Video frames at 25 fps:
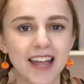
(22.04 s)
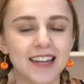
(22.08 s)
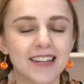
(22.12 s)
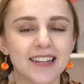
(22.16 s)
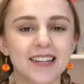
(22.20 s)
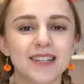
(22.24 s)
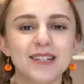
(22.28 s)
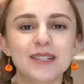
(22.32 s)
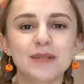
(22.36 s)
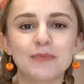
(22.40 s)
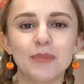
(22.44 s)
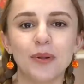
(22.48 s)
and
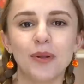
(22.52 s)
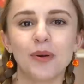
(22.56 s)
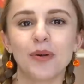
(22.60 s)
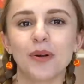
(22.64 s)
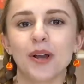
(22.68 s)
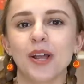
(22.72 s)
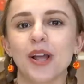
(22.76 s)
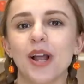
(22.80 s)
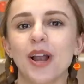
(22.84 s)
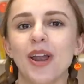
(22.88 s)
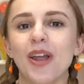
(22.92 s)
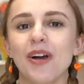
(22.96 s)

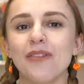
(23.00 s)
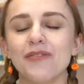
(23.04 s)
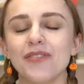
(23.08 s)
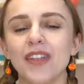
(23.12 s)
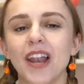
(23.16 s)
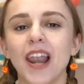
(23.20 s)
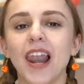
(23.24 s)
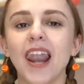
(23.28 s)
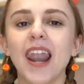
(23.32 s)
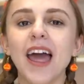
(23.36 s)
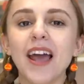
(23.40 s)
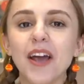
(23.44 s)
exploring a lot of the
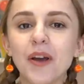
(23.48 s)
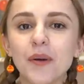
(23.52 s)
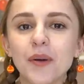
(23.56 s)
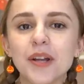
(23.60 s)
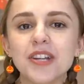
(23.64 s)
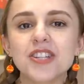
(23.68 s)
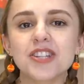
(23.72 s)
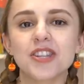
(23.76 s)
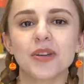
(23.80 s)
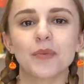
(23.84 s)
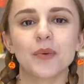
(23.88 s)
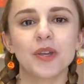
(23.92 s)

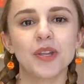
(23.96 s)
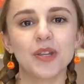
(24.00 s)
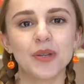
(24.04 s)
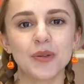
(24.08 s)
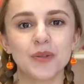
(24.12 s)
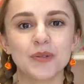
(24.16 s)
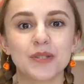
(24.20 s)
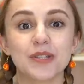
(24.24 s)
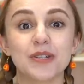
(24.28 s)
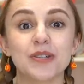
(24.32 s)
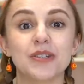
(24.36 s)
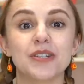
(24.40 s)
language that we
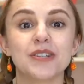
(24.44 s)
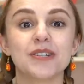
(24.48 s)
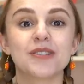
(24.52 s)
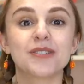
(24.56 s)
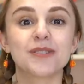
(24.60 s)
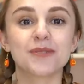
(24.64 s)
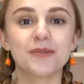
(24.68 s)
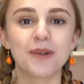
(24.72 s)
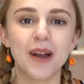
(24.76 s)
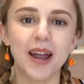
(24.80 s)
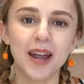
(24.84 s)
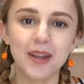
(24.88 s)
use to
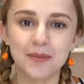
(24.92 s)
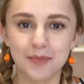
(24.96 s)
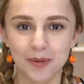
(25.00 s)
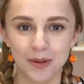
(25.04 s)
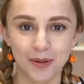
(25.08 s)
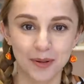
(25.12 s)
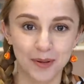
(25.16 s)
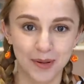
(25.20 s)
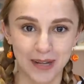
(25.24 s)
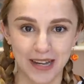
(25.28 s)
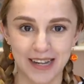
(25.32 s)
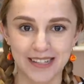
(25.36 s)
describe
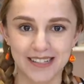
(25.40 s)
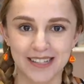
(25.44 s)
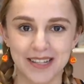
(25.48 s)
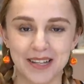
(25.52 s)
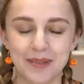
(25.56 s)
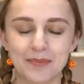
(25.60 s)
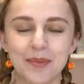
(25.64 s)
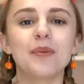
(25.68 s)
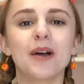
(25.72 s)
orgasm.